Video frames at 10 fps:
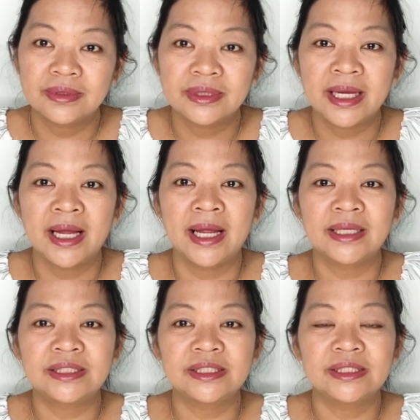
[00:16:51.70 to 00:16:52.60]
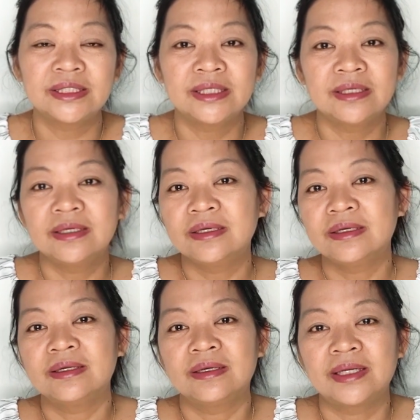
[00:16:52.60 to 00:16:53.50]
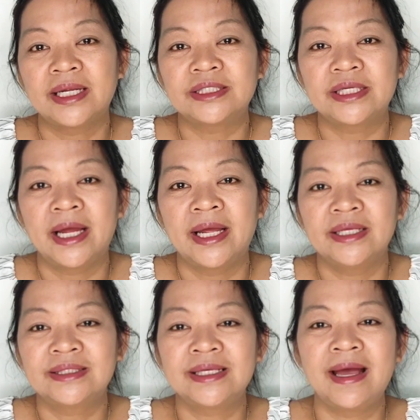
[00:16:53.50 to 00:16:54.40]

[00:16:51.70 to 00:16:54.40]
gosh, guys,